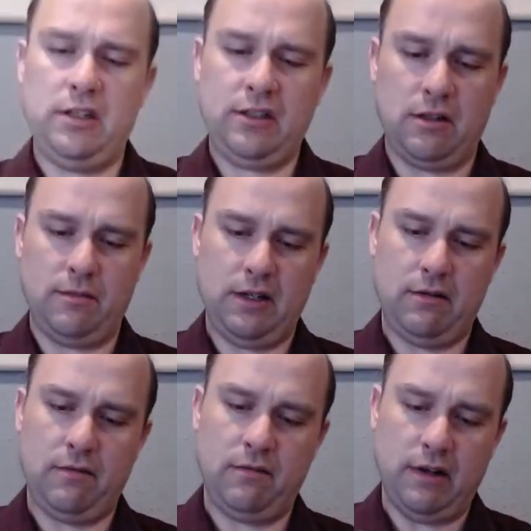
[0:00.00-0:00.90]
this come
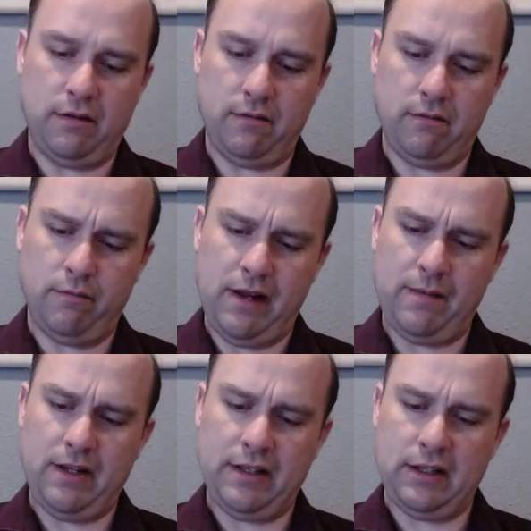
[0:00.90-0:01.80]
out? Uh,
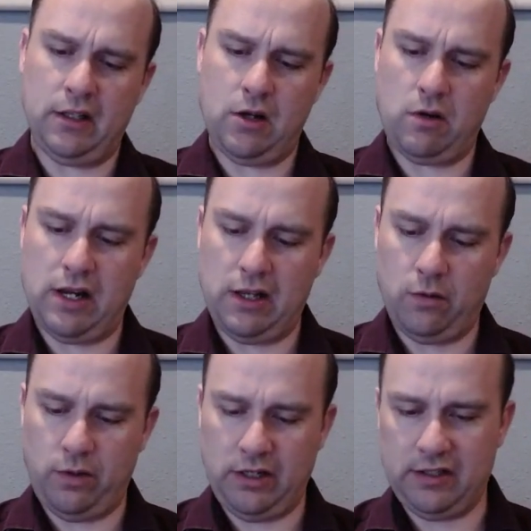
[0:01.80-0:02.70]
Batman the Long
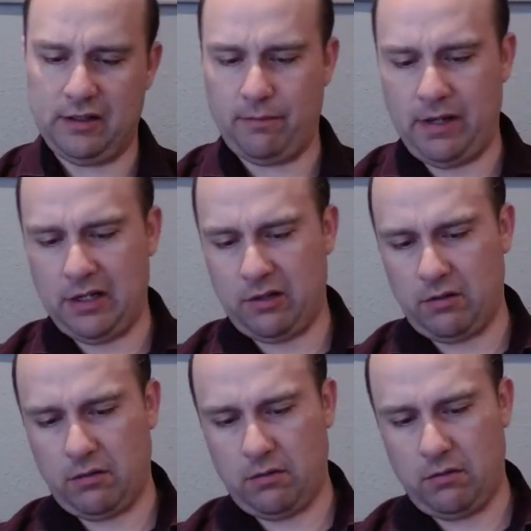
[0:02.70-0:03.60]
Halloween
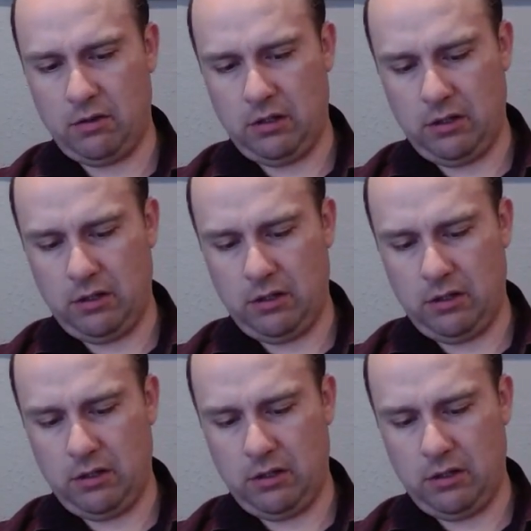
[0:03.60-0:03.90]
Special.